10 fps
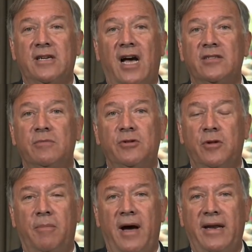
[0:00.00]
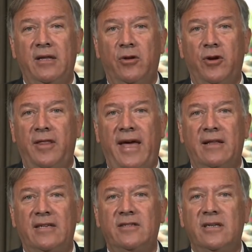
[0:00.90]
Qasem Soleimani learned
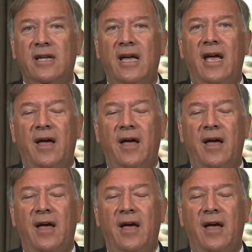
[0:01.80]
that lesson,